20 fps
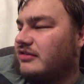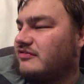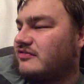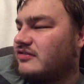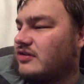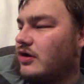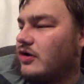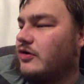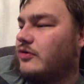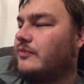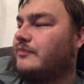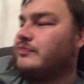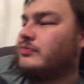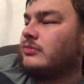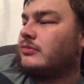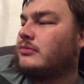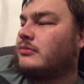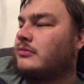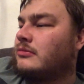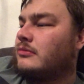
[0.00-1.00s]
So
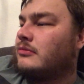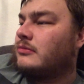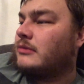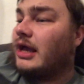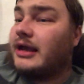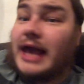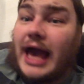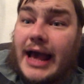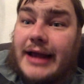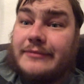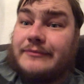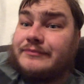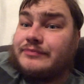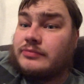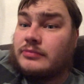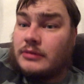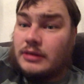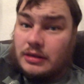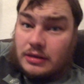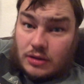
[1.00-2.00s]
again,
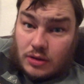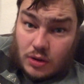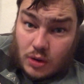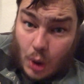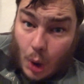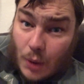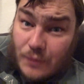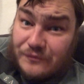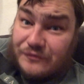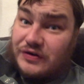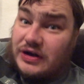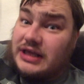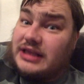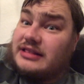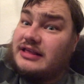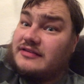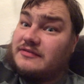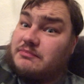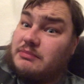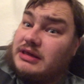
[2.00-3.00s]
hopefully
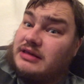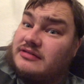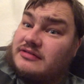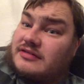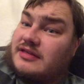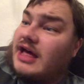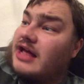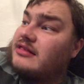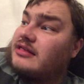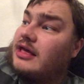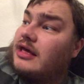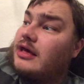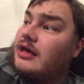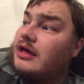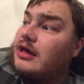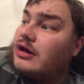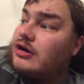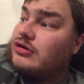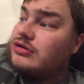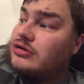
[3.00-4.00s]
this means that
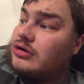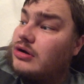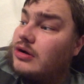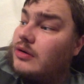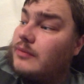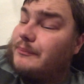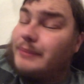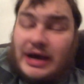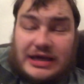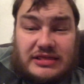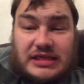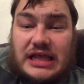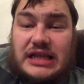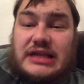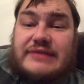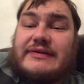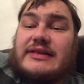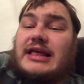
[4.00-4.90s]
by the end of it,